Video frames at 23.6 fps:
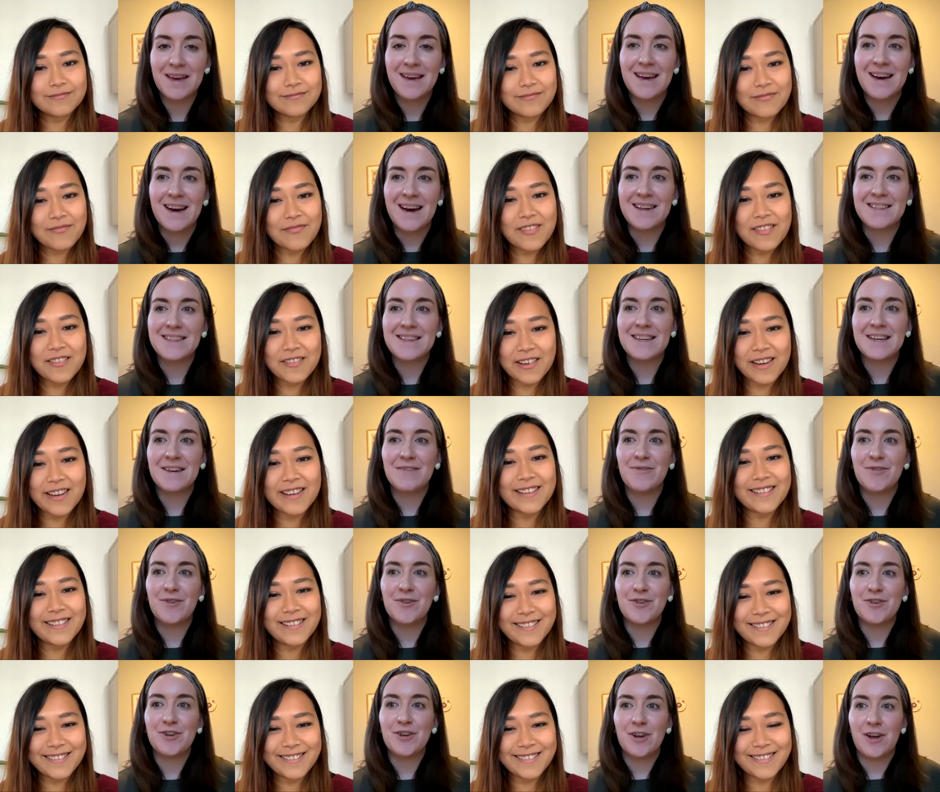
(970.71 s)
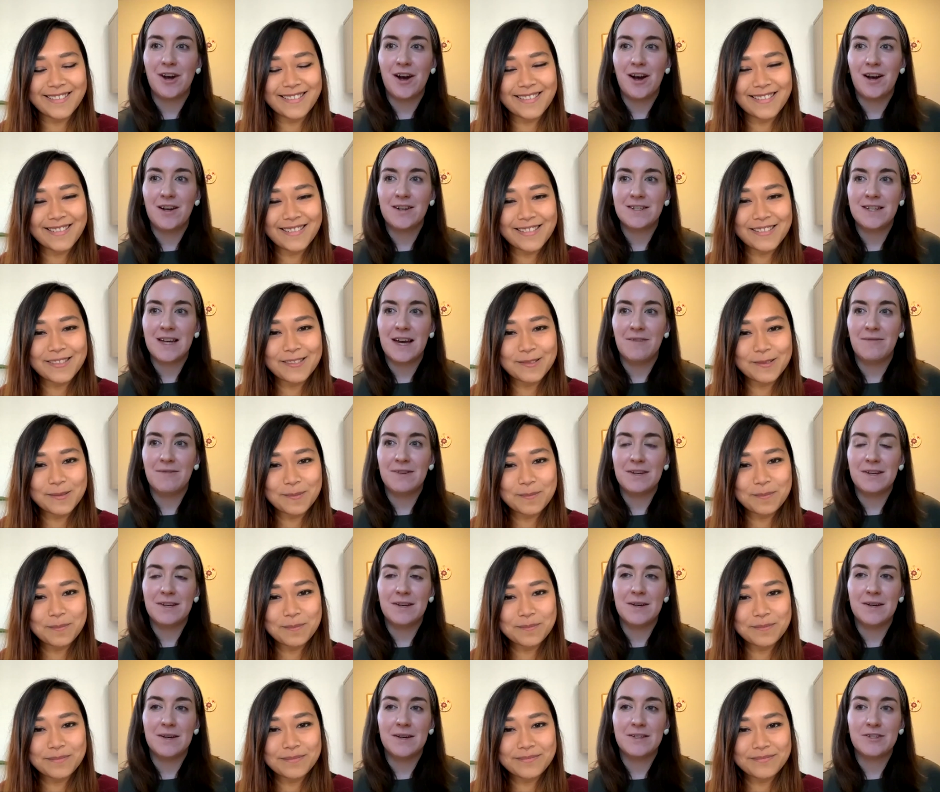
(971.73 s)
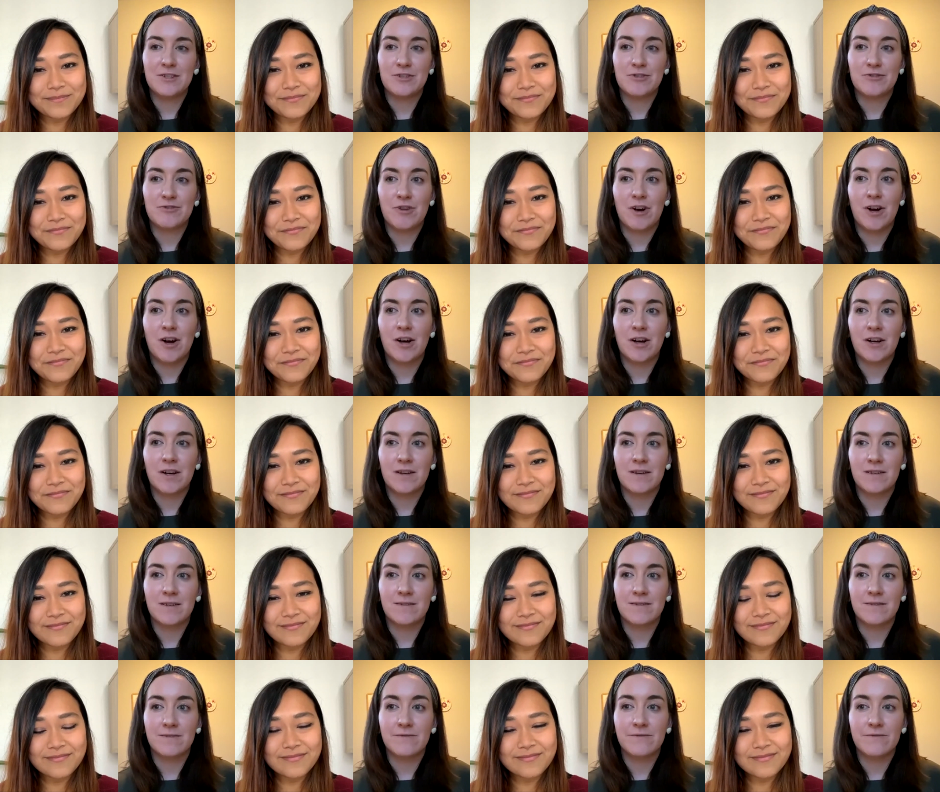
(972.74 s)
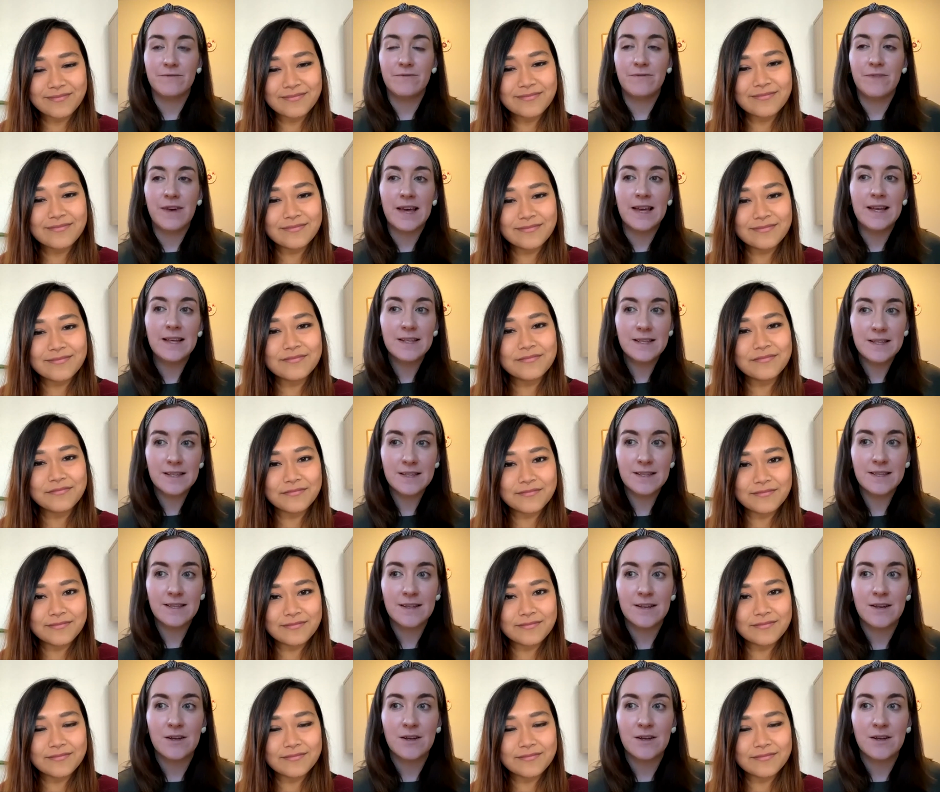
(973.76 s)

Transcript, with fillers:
Speaker 1: i think if you're not having a strong face